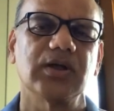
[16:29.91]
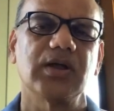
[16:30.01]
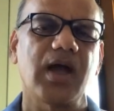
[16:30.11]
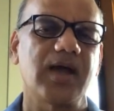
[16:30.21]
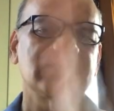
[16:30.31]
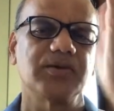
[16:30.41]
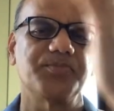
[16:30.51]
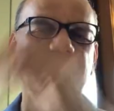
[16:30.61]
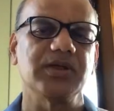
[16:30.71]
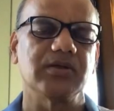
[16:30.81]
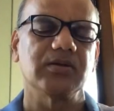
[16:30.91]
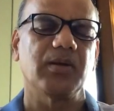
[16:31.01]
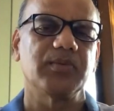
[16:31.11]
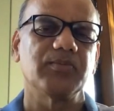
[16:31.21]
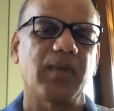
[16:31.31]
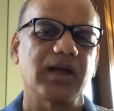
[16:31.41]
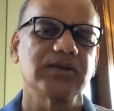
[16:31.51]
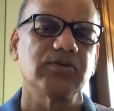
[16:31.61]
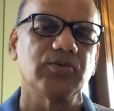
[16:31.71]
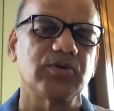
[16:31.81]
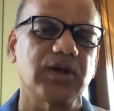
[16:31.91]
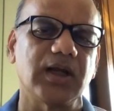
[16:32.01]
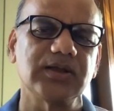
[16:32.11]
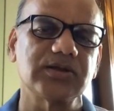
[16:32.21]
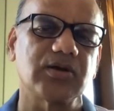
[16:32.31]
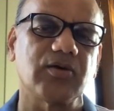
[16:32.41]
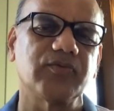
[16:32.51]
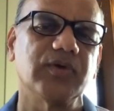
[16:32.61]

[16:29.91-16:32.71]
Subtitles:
has the peak, and maximum utilization of